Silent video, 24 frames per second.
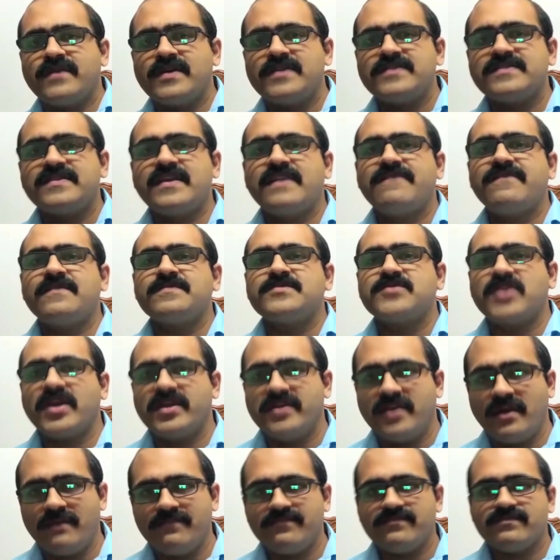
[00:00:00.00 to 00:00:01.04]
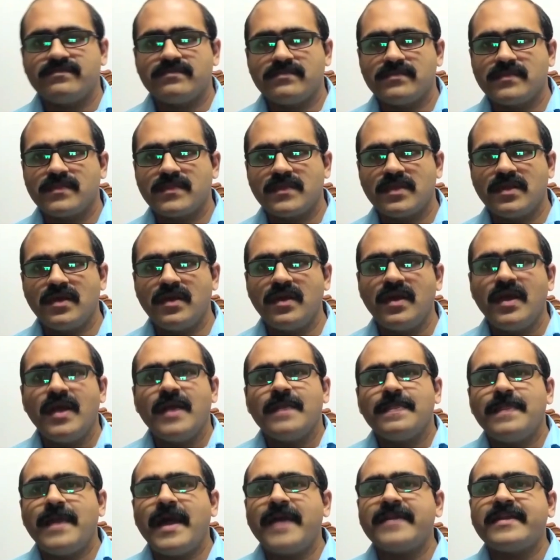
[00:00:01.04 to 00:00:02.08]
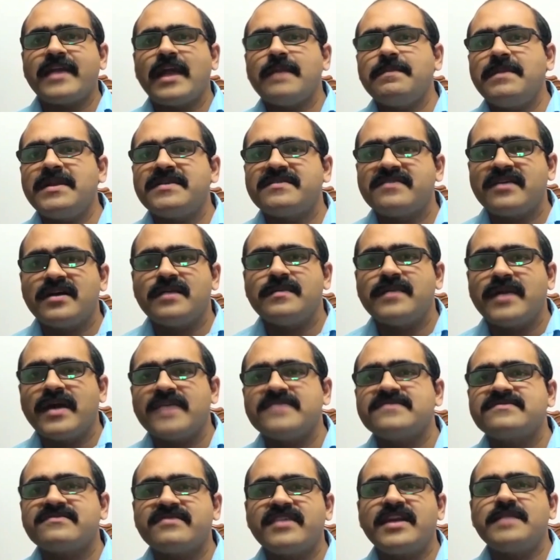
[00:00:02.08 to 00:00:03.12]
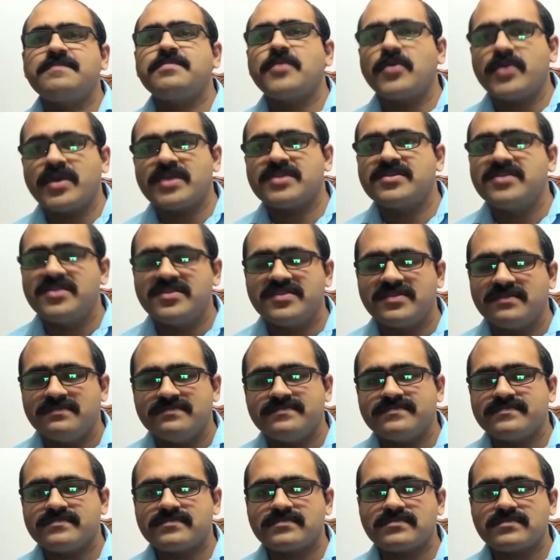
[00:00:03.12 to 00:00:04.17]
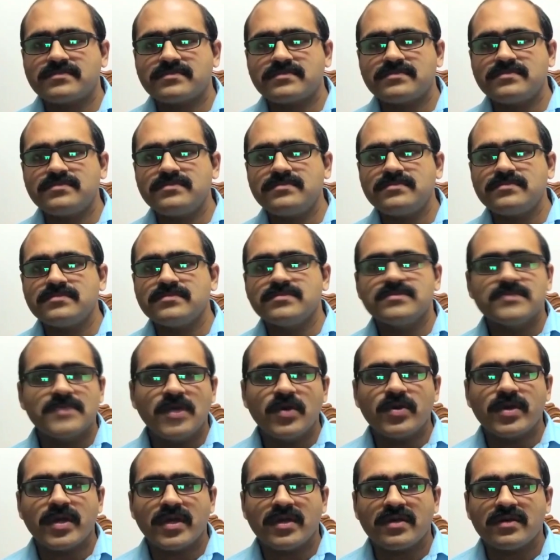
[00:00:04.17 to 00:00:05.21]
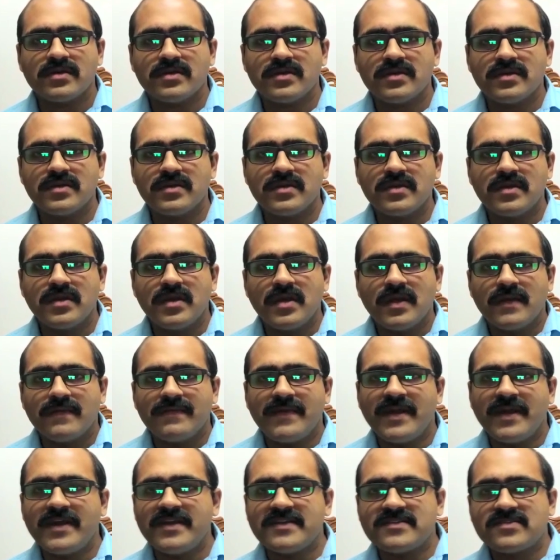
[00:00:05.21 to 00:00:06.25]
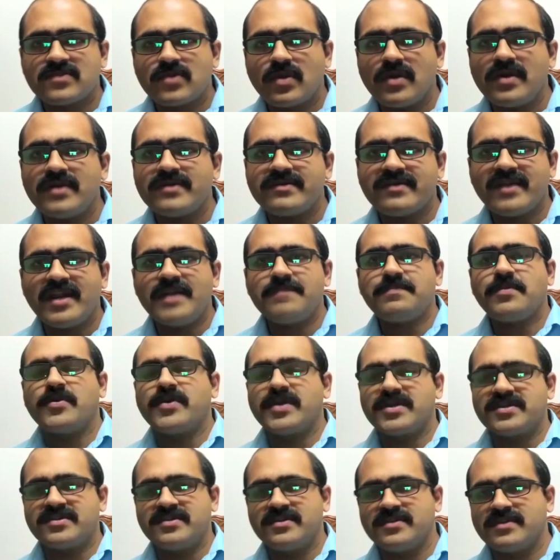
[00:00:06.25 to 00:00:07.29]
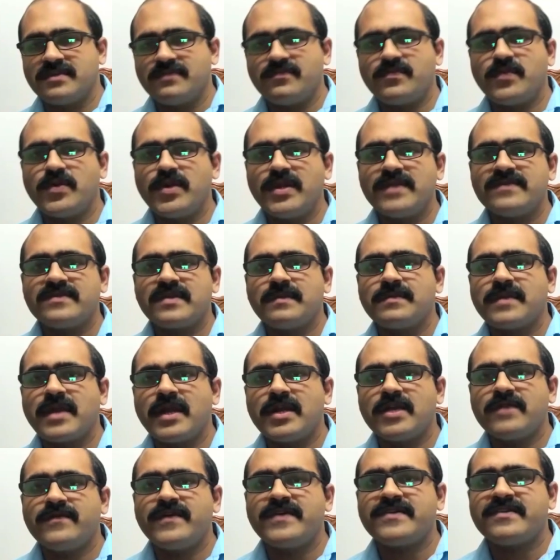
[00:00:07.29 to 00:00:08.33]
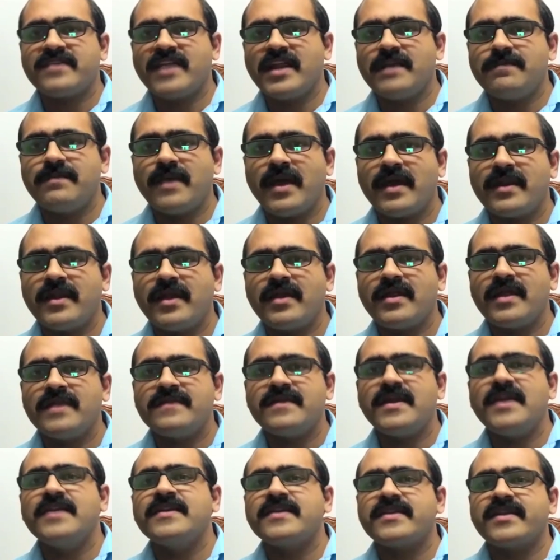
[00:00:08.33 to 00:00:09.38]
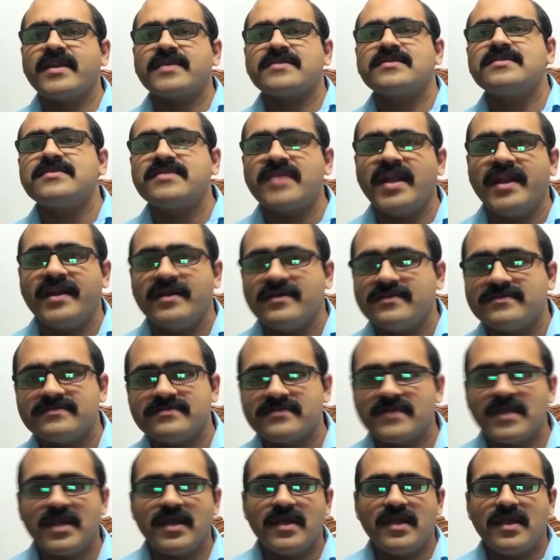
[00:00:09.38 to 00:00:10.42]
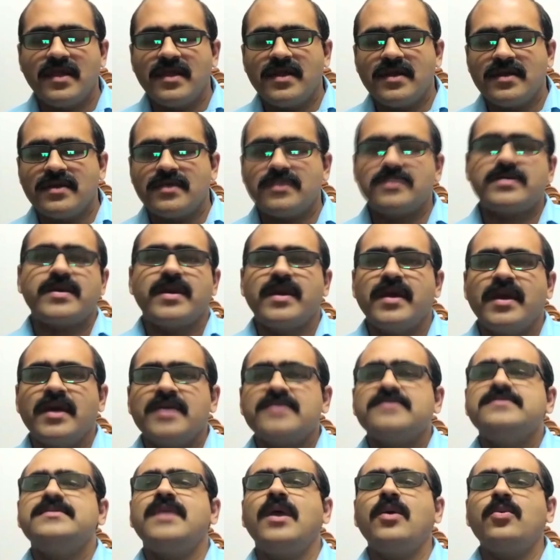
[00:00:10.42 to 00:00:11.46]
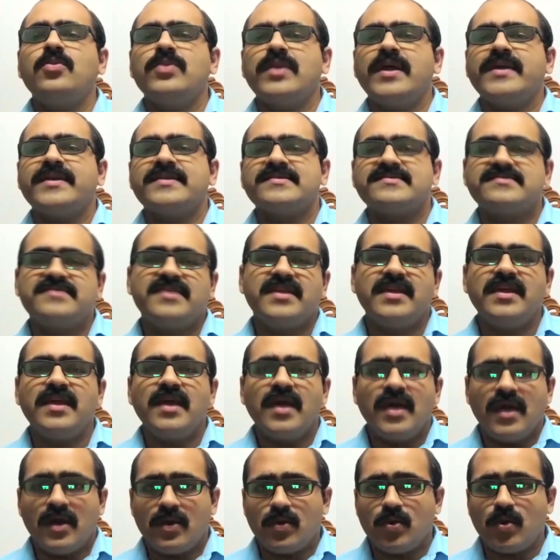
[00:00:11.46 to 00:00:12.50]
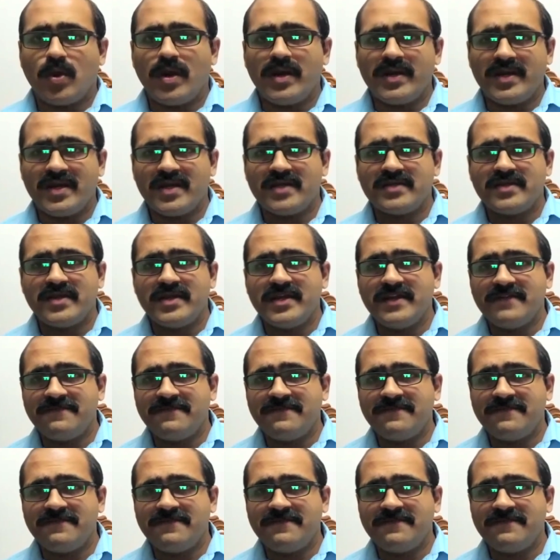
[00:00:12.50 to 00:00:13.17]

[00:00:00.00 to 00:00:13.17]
That can be termed as trade protectionism. Okay, that is called a trade protectionism, putting some kind of a trade barrier in the international trade. Okay, now let us see what are the different types of